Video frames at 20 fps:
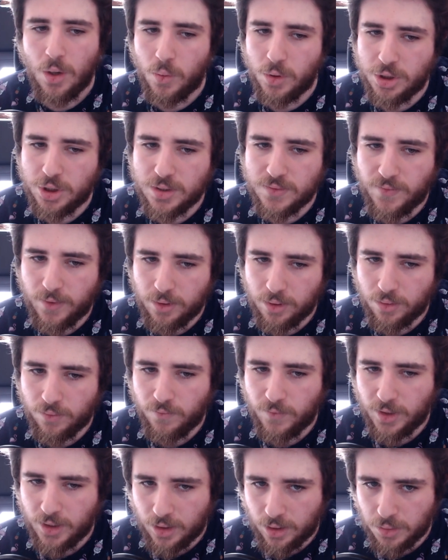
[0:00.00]
which is very
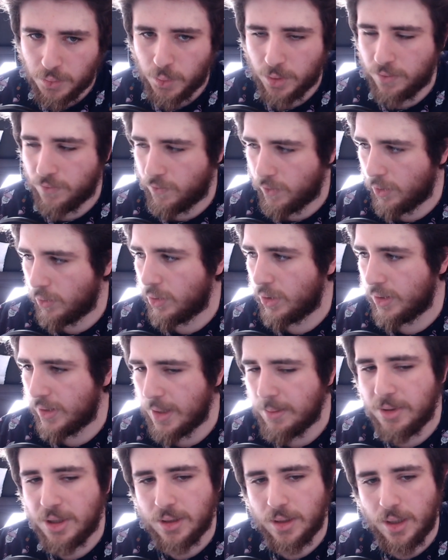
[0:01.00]
convenient with phone and
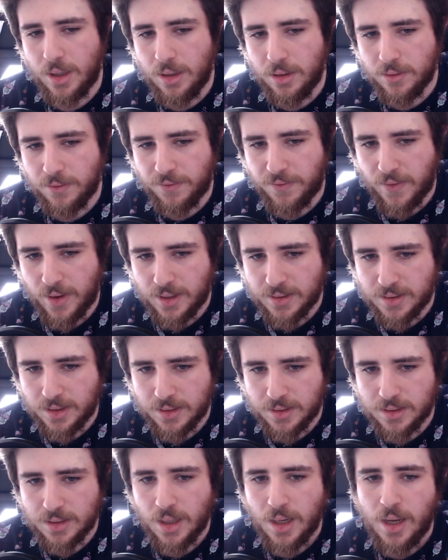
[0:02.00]
tablet
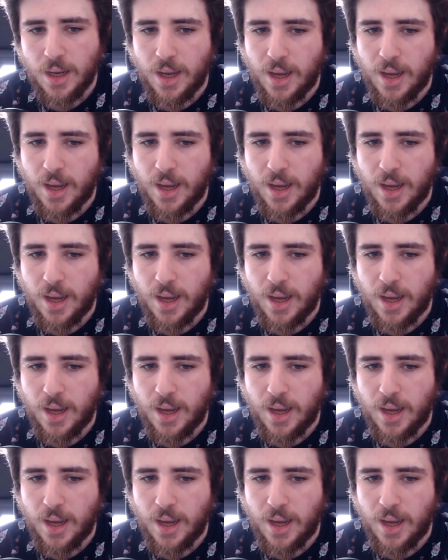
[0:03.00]
interfaces.